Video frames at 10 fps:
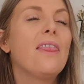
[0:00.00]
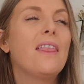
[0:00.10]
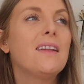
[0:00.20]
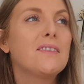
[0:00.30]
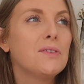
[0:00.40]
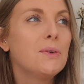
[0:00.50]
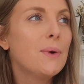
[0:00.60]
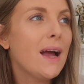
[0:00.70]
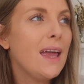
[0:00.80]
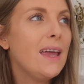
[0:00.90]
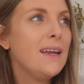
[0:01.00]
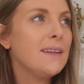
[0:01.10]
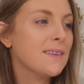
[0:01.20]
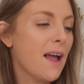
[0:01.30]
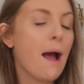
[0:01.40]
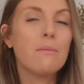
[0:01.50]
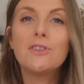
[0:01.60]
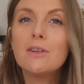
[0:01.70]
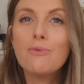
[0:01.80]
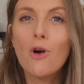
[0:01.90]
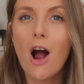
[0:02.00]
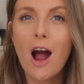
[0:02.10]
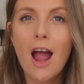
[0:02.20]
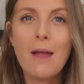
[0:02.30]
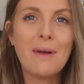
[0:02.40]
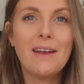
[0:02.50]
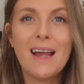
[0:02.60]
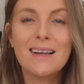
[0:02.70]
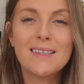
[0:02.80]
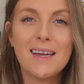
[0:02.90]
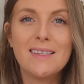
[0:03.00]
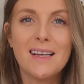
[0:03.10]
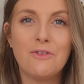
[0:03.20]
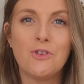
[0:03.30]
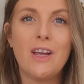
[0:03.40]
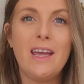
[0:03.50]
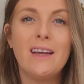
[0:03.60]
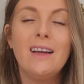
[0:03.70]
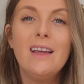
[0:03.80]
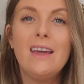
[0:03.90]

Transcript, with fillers: there's always Amazon Prime and next day delivery